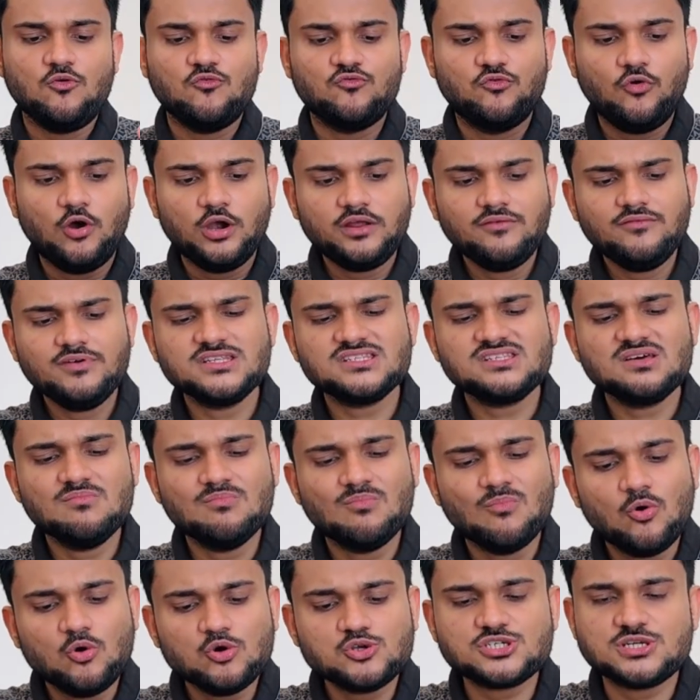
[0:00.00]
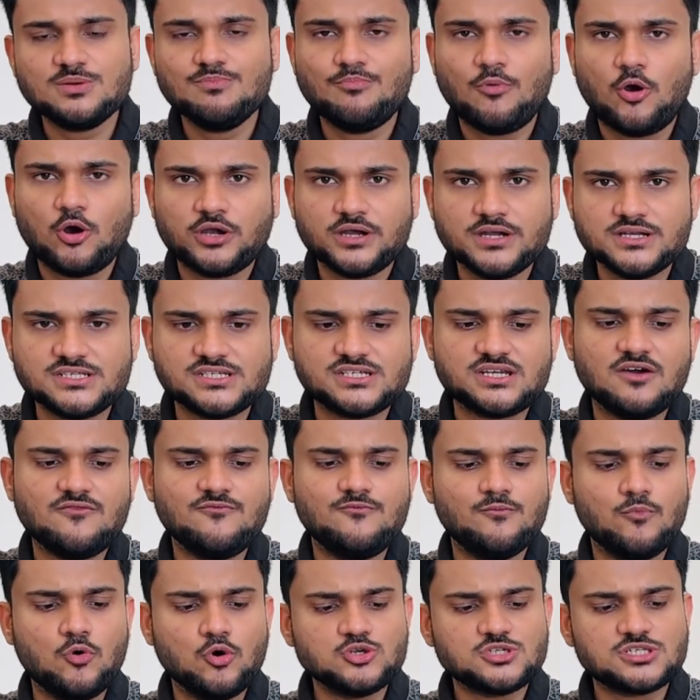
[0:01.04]
Whatever is the most important stuff,
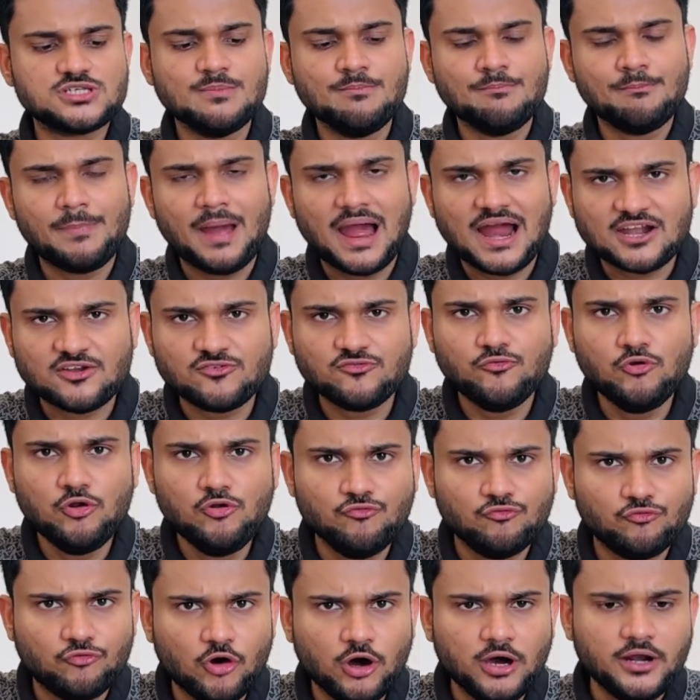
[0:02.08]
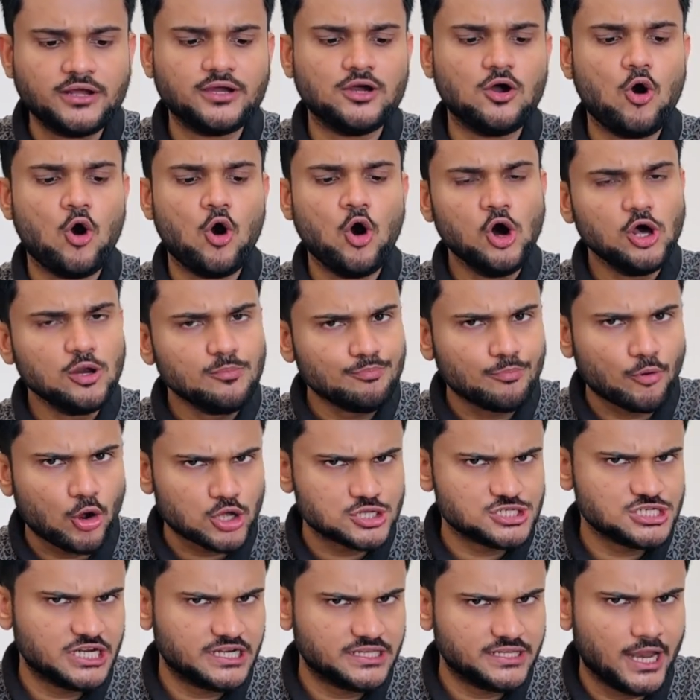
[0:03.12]
most impactful work or
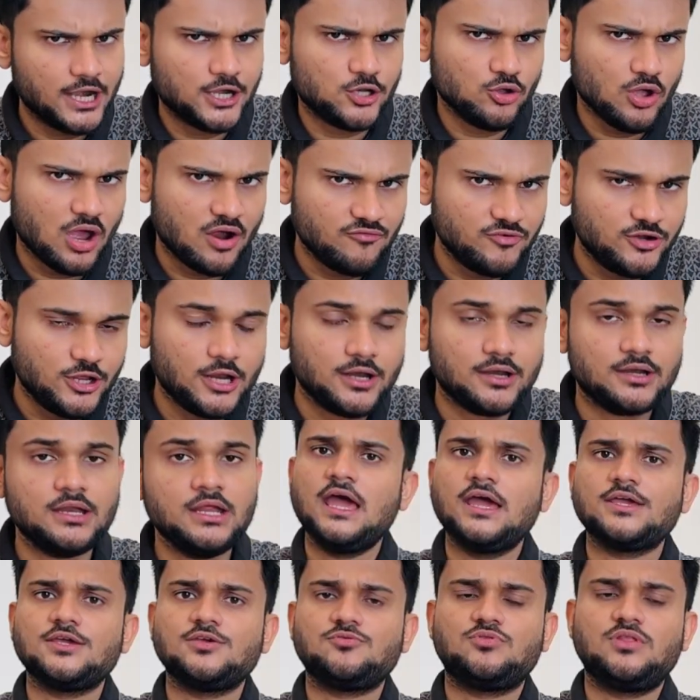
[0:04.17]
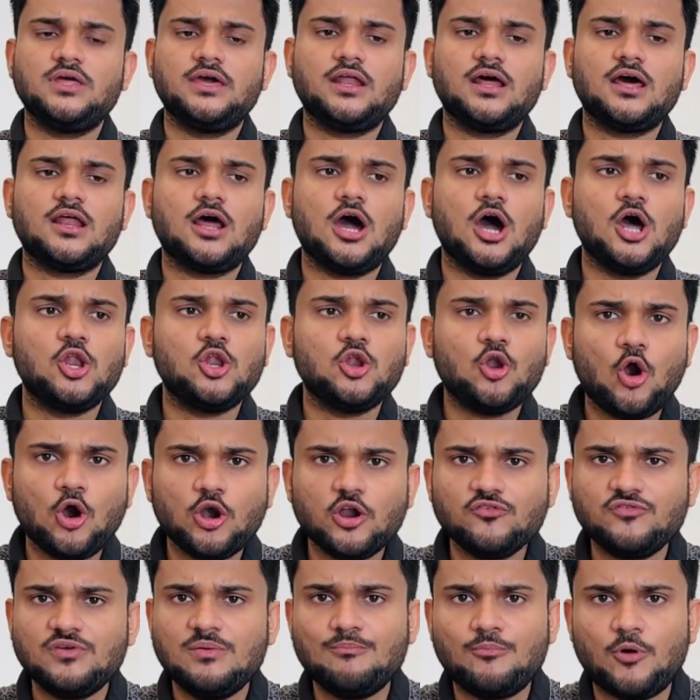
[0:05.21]
project that you have done, there are a lot
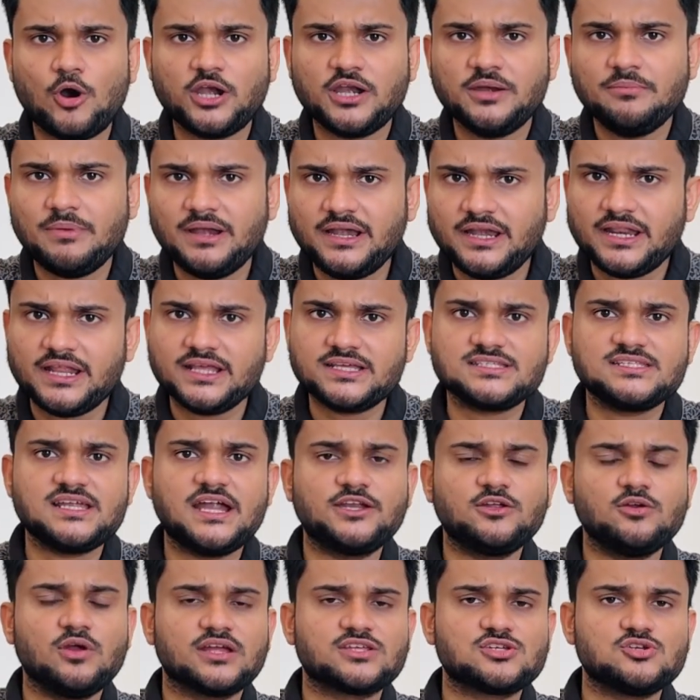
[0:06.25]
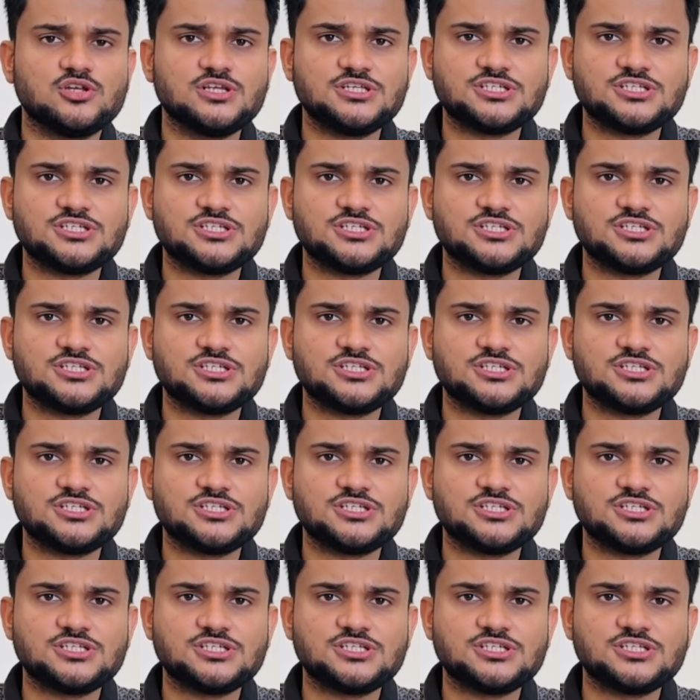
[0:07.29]
of important metrics that you actually